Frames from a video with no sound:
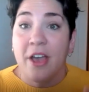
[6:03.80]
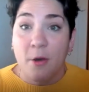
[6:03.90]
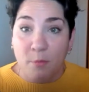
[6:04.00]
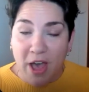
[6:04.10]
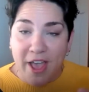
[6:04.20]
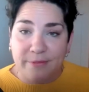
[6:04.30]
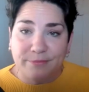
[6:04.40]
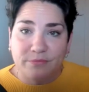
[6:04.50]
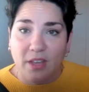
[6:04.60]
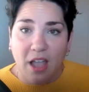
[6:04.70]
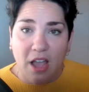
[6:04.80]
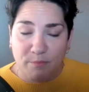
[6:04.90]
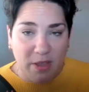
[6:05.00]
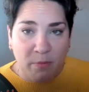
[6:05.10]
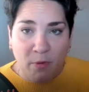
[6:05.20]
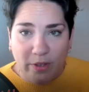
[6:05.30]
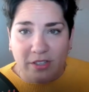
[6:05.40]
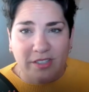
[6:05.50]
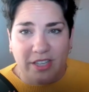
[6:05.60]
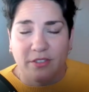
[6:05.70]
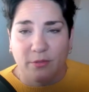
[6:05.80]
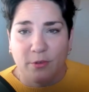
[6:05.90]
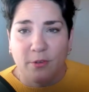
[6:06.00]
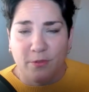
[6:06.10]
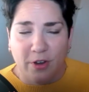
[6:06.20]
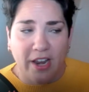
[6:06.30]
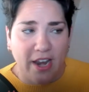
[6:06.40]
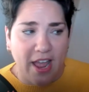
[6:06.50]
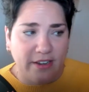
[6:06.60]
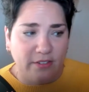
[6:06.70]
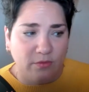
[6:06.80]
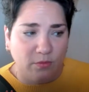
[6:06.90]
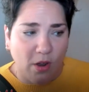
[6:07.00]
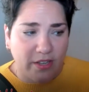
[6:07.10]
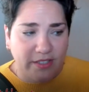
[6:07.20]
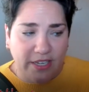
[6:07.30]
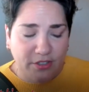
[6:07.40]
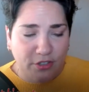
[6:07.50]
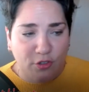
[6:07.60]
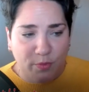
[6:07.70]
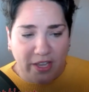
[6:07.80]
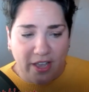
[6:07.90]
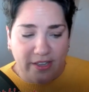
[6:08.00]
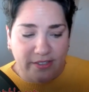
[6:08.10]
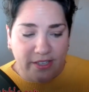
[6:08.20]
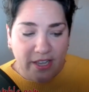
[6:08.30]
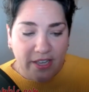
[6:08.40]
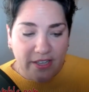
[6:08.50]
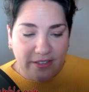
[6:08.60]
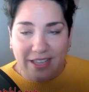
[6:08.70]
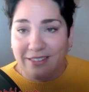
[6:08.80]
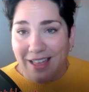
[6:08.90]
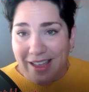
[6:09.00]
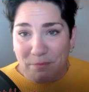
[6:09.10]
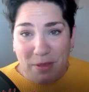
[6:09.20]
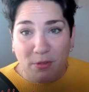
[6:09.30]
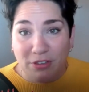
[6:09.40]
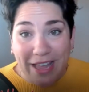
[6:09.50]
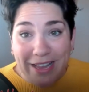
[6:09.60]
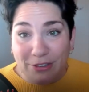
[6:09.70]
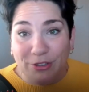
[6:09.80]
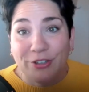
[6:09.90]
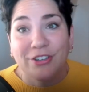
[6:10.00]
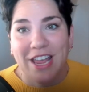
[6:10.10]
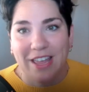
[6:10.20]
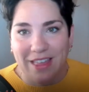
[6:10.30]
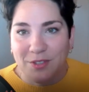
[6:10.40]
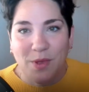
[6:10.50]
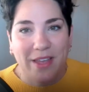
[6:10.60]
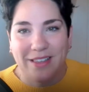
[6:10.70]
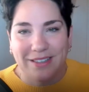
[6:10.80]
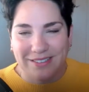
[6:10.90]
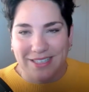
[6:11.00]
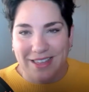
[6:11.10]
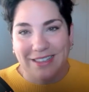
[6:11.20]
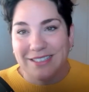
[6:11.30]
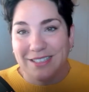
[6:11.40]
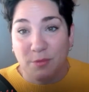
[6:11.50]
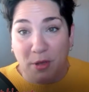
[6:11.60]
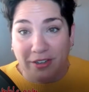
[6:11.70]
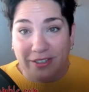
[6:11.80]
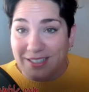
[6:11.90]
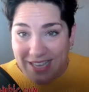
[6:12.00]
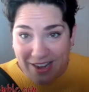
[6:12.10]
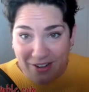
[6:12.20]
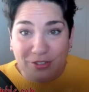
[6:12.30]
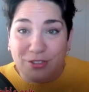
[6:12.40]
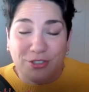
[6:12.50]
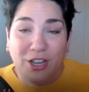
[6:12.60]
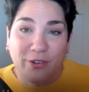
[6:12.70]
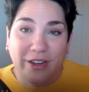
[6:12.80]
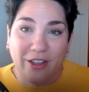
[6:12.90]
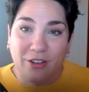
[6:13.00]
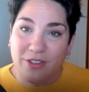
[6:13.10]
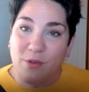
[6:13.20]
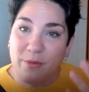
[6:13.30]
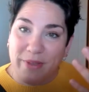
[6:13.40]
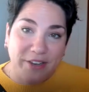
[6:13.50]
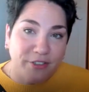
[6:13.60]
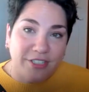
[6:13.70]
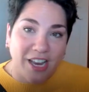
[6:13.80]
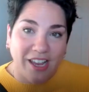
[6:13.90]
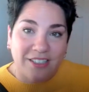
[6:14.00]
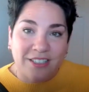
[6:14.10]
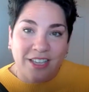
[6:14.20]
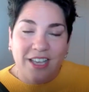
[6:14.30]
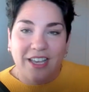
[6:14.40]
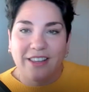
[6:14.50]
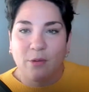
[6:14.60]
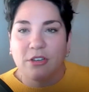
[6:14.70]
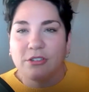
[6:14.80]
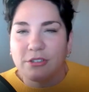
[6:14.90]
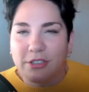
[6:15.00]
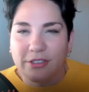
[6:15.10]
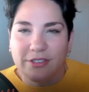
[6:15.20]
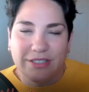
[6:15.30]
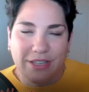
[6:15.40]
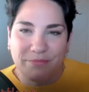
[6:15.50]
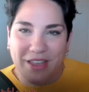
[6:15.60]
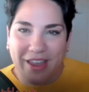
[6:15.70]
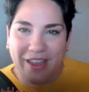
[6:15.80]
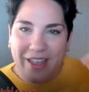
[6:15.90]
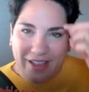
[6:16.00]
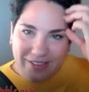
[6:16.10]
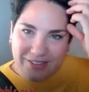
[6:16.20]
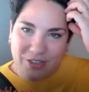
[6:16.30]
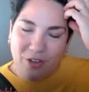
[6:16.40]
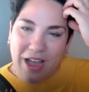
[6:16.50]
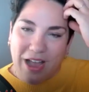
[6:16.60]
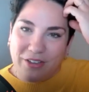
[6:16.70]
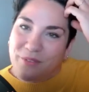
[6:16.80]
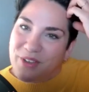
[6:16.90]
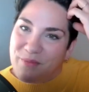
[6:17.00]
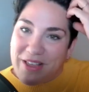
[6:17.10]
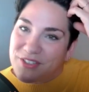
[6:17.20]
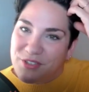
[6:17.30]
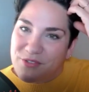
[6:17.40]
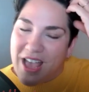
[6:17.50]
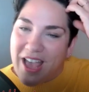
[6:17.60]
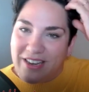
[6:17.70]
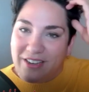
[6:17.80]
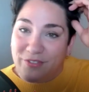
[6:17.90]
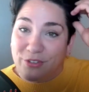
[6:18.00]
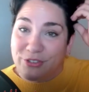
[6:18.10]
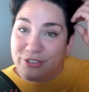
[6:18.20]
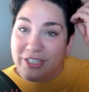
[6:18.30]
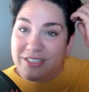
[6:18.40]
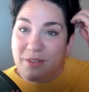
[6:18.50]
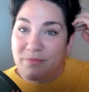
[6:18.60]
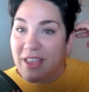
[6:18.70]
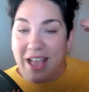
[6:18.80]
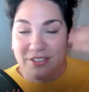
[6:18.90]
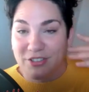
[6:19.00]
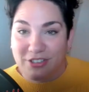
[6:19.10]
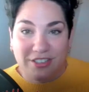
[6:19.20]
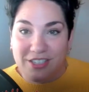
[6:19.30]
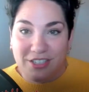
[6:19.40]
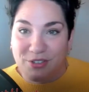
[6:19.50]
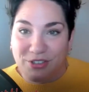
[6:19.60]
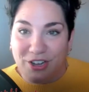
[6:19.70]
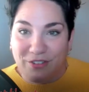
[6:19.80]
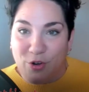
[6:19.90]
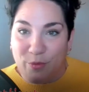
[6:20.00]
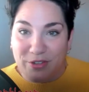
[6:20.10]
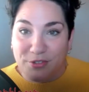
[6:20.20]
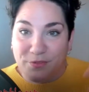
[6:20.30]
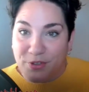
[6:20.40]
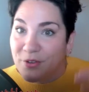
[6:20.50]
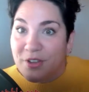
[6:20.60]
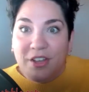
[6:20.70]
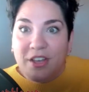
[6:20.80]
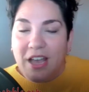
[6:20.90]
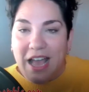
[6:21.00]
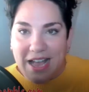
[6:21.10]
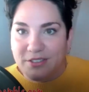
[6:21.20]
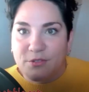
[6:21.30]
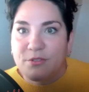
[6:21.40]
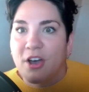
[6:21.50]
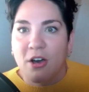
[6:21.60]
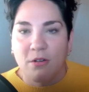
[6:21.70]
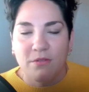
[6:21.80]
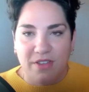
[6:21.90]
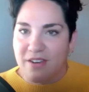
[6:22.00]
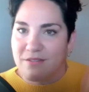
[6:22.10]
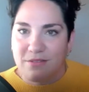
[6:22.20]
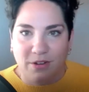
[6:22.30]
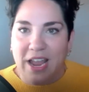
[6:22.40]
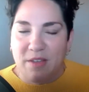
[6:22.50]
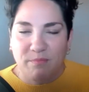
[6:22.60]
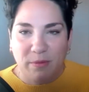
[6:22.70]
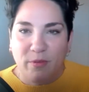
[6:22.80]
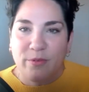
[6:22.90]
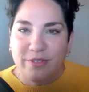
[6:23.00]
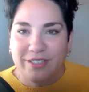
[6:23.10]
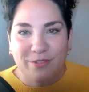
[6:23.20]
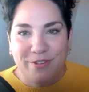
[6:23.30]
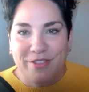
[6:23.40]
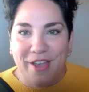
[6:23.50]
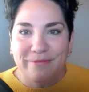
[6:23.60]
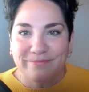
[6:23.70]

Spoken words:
But people will sit through for it and want to stay tuned because people like learning. That's why they say they listen to podcasts and also talk radio. They want to be entertained and they want to learn something. And so how can we best do that? And if you're learning something as you're listening to a long form interview as you go, then great. People will stick with it.